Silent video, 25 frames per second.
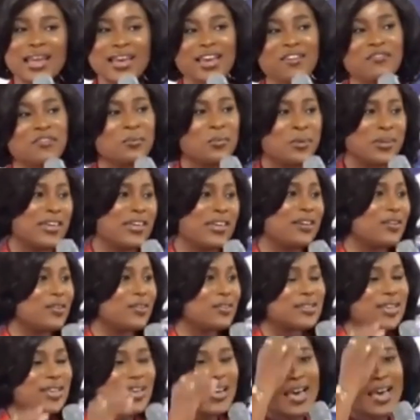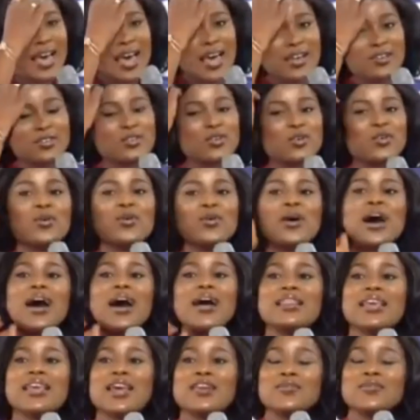everybody else. And so,
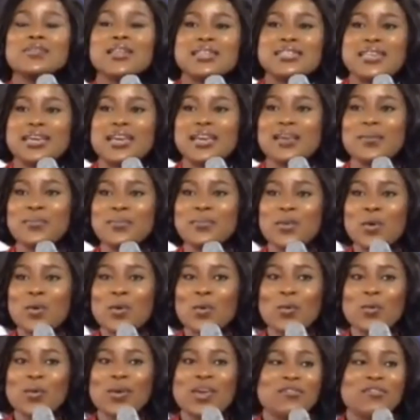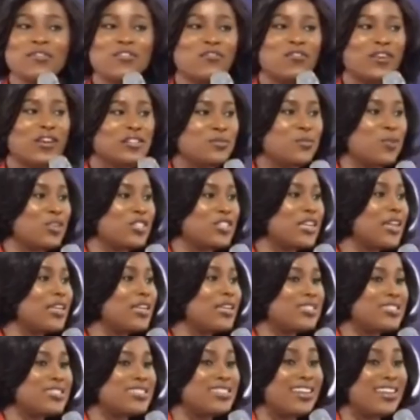at the end of the day, we even face more
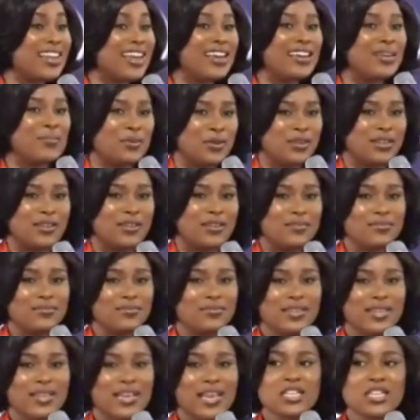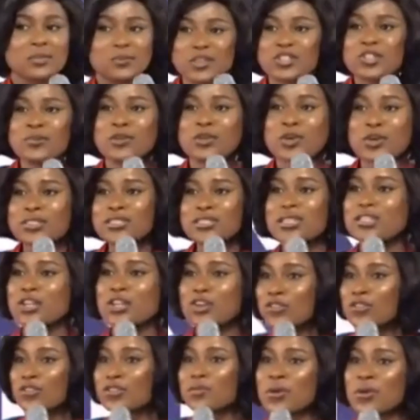challenges than anybody. Especially because there's a
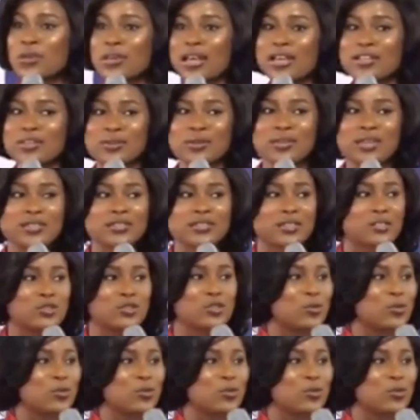lot of spotlight on us, and so